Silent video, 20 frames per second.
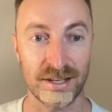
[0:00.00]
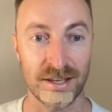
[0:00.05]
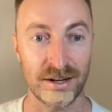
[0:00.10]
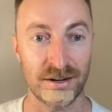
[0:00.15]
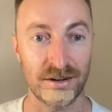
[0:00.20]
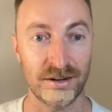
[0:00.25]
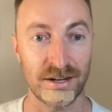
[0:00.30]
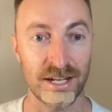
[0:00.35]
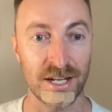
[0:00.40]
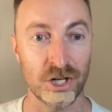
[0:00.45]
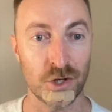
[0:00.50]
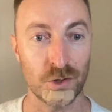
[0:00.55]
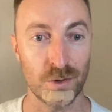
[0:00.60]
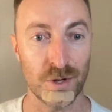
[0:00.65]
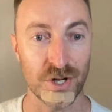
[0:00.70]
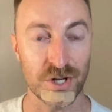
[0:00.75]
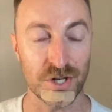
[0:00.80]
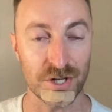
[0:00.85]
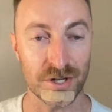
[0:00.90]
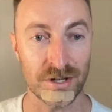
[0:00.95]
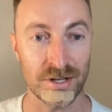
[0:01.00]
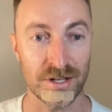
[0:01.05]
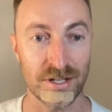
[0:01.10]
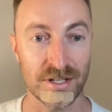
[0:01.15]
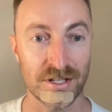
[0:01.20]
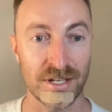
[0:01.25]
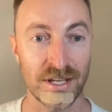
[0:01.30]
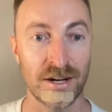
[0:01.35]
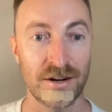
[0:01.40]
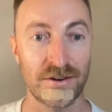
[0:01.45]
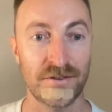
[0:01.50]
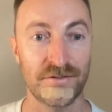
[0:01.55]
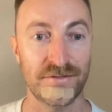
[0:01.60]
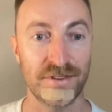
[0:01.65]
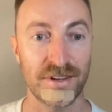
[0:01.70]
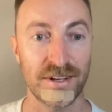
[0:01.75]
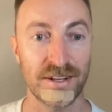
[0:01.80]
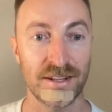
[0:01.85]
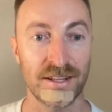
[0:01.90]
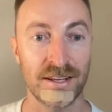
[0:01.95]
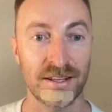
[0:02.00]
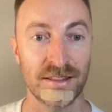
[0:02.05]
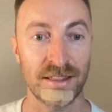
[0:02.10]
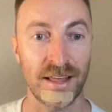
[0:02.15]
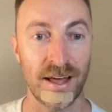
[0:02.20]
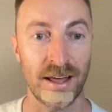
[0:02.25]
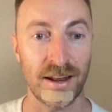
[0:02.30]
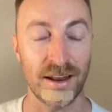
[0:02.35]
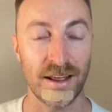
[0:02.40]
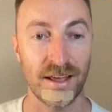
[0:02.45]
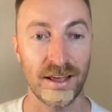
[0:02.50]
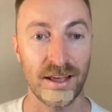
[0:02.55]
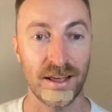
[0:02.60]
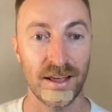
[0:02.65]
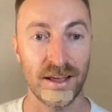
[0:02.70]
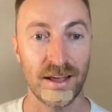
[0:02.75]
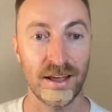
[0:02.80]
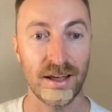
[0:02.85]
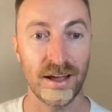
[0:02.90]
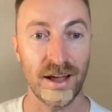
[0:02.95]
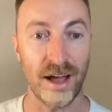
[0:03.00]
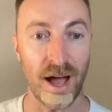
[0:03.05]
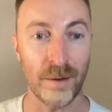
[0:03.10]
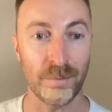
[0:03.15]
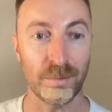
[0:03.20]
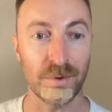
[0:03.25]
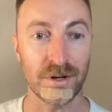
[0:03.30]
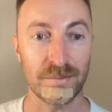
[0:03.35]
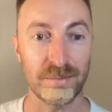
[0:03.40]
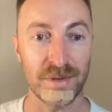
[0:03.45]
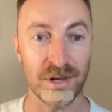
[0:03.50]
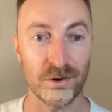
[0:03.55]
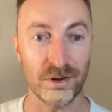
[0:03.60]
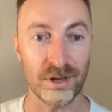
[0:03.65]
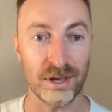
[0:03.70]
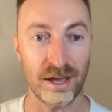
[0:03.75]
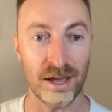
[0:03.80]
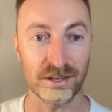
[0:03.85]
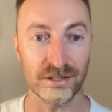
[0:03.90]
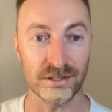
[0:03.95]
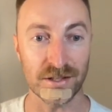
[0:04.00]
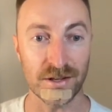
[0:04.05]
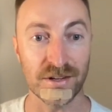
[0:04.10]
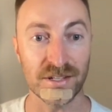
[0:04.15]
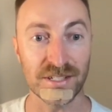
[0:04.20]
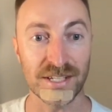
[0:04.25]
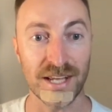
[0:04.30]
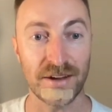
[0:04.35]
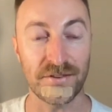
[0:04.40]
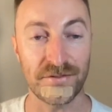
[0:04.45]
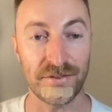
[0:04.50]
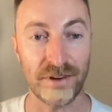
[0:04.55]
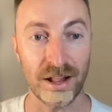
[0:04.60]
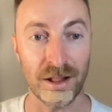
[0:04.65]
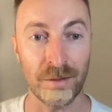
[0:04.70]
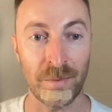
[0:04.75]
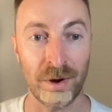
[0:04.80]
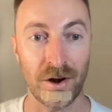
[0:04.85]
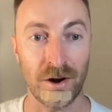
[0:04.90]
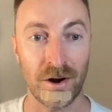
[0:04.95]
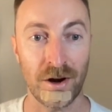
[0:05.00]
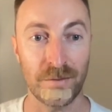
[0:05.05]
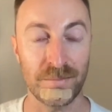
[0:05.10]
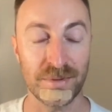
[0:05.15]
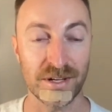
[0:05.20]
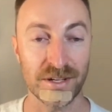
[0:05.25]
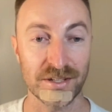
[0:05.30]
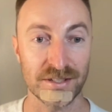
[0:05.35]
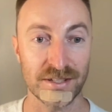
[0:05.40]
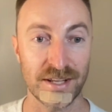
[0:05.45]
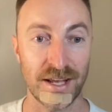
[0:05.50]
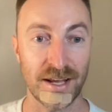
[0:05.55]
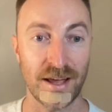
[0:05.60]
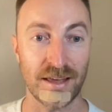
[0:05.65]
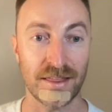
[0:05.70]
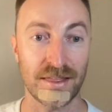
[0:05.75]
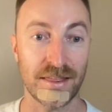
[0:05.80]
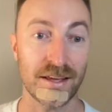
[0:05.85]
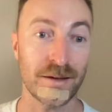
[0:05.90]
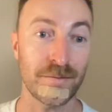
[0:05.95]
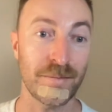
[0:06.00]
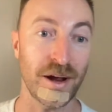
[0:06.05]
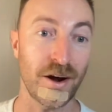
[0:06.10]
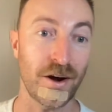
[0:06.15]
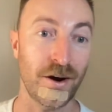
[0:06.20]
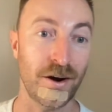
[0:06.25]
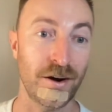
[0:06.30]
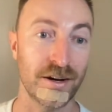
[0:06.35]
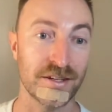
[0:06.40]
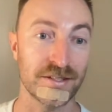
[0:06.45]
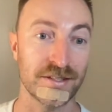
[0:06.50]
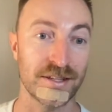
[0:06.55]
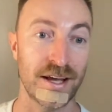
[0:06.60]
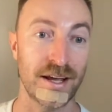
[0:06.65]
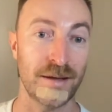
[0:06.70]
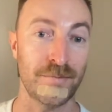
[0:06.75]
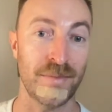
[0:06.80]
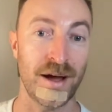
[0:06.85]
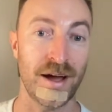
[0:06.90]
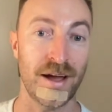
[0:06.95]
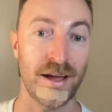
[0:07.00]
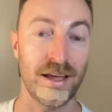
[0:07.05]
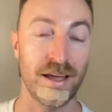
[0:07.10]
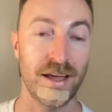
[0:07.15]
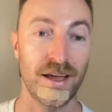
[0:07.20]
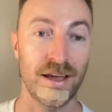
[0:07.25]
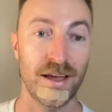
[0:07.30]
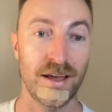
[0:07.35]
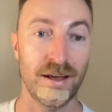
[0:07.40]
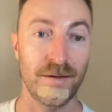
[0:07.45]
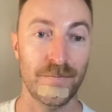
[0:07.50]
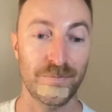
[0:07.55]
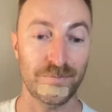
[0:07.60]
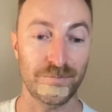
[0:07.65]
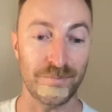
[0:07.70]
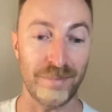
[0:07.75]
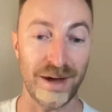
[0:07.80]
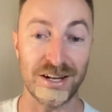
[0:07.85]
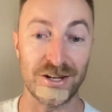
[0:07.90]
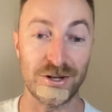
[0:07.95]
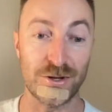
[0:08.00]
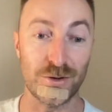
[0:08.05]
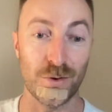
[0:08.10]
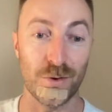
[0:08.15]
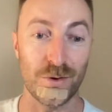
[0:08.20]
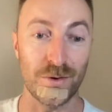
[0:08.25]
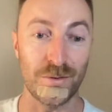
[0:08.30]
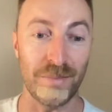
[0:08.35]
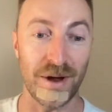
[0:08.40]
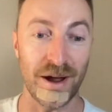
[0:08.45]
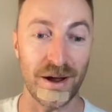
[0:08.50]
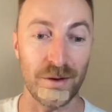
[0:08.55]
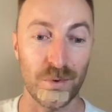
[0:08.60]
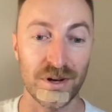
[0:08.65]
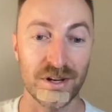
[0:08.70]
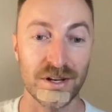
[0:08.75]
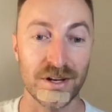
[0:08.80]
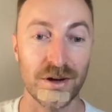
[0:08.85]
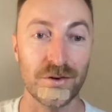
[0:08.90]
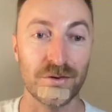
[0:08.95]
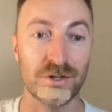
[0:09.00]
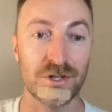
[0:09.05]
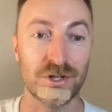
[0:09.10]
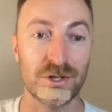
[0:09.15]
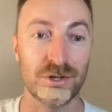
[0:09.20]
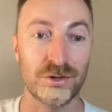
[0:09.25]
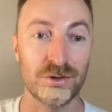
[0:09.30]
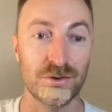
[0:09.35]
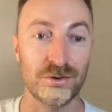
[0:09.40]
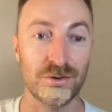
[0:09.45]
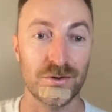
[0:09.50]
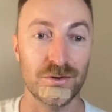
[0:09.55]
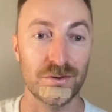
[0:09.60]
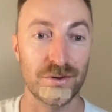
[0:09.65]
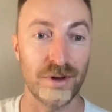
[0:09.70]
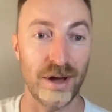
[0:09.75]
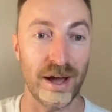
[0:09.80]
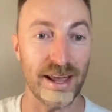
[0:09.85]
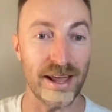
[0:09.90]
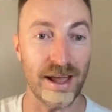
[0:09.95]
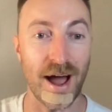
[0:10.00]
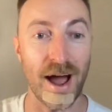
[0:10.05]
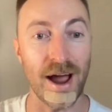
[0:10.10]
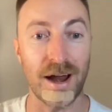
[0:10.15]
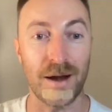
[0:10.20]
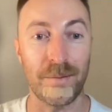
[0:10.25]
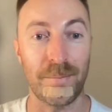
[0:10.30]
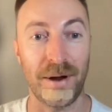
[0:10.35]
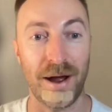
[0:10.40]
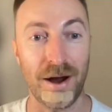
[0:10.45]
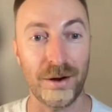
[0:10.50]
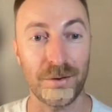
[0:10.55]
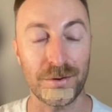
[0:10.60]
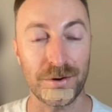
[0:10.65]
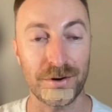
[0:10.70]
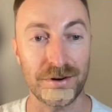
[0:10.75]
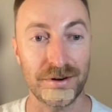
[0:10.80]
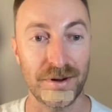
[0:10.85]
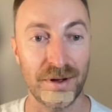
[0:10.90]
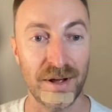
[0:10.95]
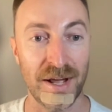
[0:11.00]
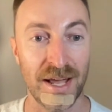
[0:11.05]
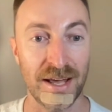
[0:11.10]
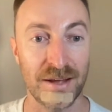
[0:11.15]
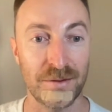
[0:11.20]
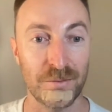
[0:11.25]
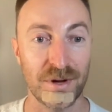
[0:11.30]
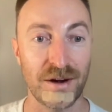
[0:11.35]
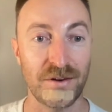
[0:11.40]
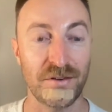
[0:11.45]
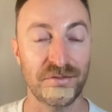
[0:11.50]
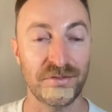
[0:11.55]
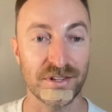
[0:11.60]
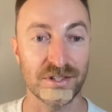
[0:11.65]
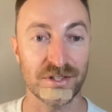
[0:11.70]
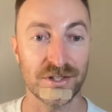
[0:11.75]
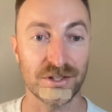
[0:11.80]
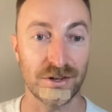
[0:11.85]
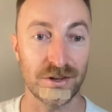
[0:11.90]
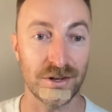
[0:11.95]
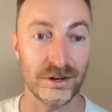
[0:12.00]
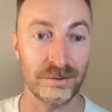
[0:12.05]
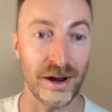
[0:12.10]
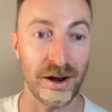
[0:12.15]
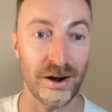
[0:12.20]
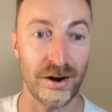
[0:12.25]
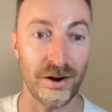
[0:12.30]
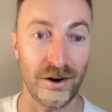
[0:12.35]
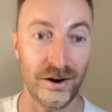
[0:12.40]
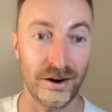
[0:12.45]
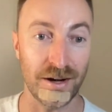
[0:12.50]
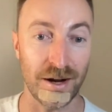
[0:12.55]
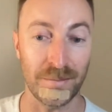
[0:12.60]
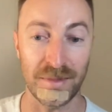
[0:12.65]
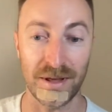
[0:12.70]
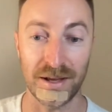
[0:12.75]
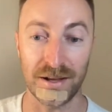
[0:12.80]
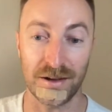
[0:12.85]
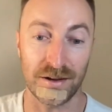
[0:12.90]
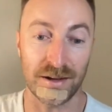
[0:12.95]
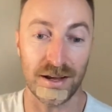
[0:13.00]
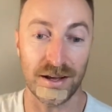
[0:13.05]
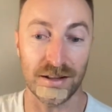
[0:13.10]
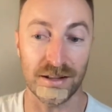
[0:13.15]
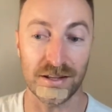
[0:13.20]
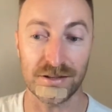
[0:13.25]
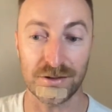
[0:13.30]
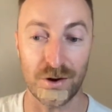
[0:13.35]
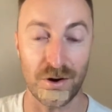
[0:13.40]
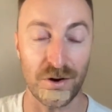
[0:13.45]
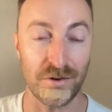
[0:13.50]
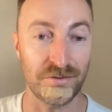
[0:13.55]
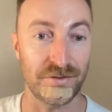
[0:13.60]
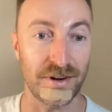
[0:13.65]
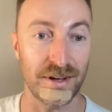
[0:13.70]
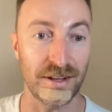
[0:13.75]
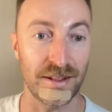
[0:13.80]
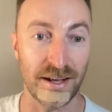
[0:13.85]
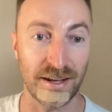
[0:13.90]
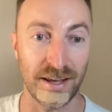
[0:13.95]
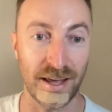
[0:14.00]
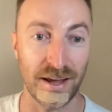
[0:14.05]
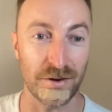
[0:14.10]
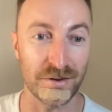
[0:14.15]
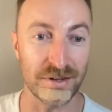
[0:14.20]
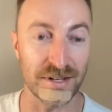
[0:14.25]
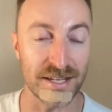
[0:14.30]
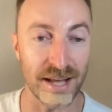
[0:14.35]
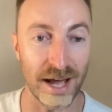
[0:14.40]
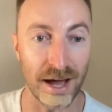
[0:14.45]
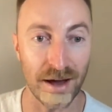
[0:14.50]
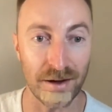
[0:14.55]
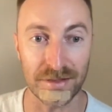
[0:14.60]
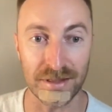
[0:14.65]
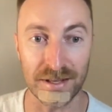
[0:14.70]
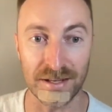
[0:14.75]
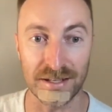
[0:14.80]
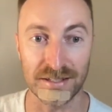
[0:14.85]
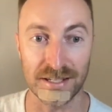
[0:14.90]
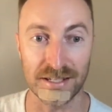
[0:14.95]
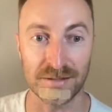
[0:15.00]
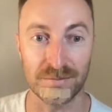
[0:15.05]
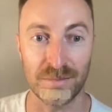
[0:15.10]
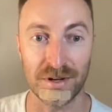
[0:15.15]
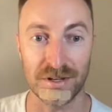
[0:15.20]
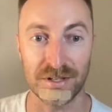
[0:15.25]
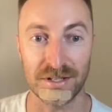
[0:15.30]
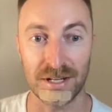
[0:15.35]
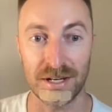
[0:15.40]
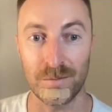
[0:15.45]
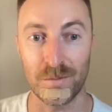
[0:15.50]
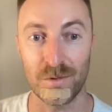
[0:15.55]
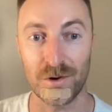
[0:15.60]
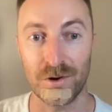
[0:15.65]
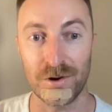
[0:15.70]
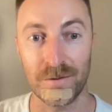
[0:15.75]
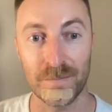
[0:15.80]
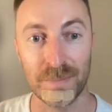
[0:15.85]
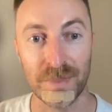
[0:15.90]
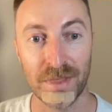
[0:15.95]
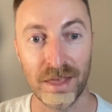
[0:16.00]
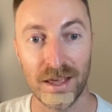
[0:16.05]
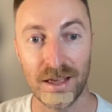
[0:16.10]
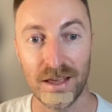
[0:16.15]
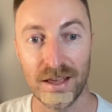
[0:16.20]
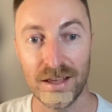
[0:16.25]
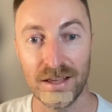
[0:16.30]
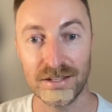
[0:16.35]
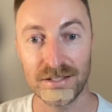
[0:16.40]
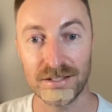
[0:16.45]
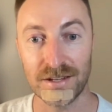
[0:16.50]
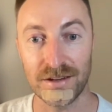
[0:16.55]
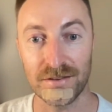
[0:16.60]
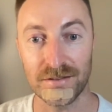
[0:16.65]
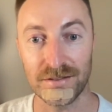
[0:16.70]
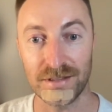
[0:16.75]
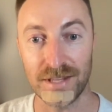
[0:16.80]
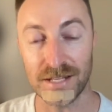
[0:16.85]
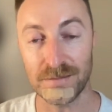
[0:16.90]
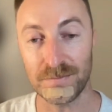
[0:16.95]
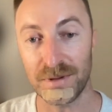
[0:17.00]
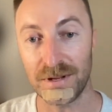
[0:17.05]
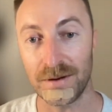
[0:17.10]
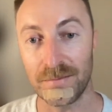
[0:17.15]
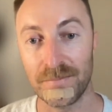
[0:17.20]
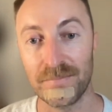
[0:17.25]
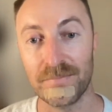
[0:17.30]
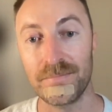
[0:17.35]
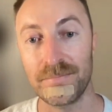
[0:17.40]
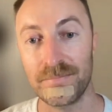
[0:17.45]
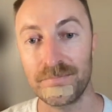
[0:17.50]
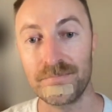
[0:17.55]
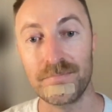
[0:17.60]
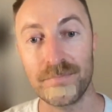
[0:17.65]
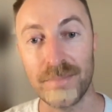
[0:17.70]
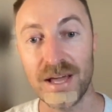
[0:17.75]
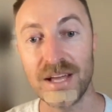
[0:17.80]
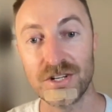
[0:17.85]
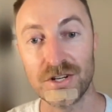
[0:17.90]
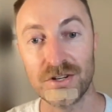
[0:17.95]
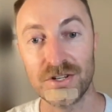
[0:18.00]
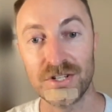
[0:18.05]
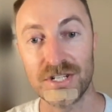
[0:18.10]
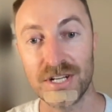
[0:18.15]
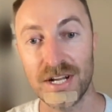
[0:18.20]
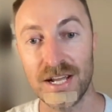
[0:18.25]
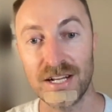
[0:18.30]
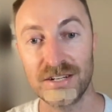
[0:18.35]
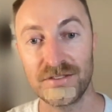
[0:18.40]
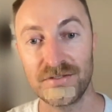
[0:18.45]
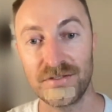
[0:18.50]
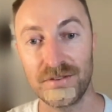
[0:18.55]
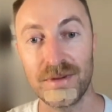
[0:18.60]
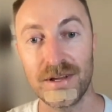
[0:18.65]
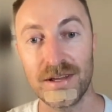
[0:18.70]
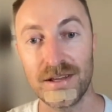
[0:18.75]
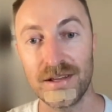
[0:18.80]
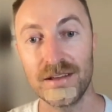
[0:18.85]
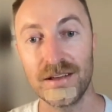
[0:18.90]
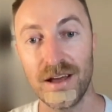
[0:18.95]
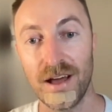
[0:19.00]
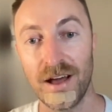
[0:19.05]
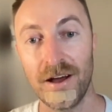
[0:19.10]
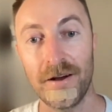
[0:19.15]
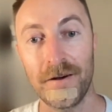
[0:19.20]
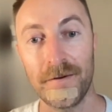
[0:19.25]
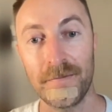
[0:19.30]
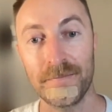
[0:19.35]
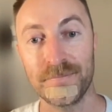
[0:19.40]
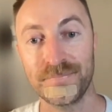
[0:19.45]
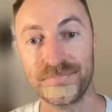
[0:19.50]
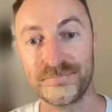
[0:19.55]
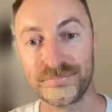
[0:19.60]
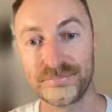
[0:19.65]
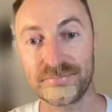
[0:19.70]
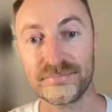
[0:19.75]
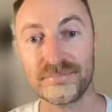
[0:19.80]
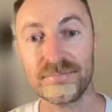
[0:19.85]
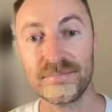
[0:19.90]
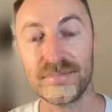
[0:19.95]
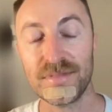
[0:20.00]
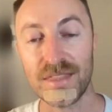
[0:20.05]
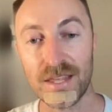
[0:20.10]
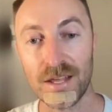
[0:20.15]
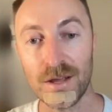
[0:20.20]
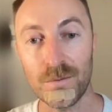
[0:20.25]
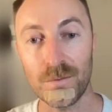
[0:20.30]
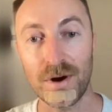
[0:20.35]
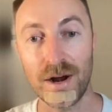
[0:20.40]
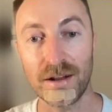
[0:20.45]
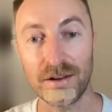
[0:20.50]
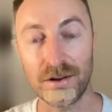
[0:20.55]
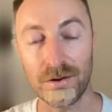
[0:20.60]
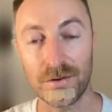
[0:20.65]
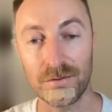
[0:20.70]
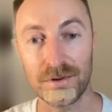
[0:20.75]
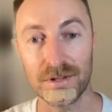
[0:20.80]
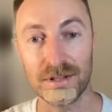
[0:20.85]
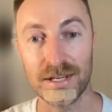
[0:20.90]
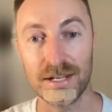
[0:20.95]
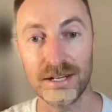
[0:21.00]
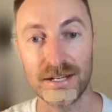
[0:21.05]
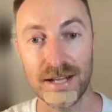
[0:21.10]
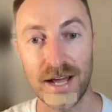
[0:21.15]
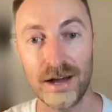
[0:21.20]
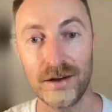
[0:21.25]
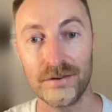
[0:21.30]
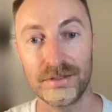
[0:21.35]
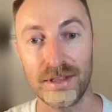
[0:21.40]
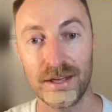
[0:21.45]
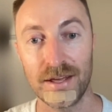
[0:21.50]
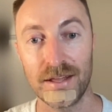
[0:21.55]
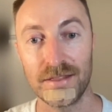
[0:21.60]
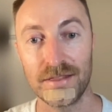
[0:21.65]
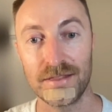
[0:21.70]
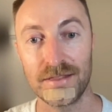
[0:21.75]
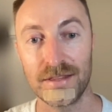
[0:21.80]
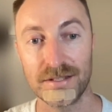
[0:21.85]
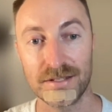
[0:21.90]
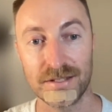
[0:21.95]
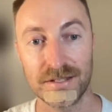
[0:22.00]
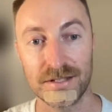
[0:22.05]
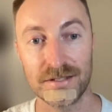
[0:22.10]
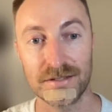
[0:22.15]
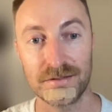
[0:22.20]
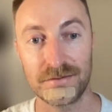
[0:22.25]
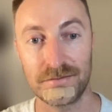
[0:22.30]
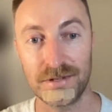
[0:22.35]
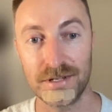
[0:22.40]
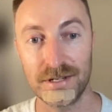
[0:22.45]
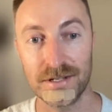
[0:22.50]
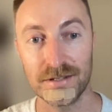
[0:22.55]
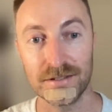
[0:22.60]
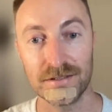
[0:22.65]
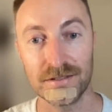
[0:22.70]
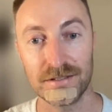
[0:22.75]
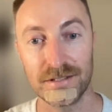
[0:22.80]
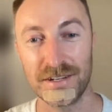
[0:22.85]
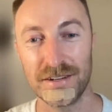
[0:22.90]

inner intuition, this inner feeling that I'm going to be okay as long as I follow my heart. Because like I think of my heart as like my door, my window to a higher power, and whatever feels good in my heart, I'm like, okay, let's go for it. Like I don't doubt things as much anymore. So that's been a major change for me, where I don't really doubt that this is real,